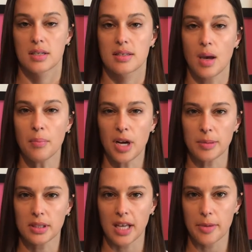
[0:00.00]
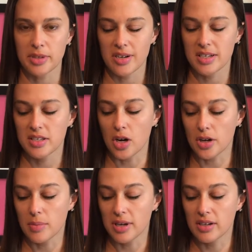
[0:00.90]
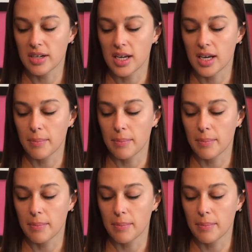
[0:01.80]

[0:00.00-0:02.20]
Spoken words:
Some public libraries started appearing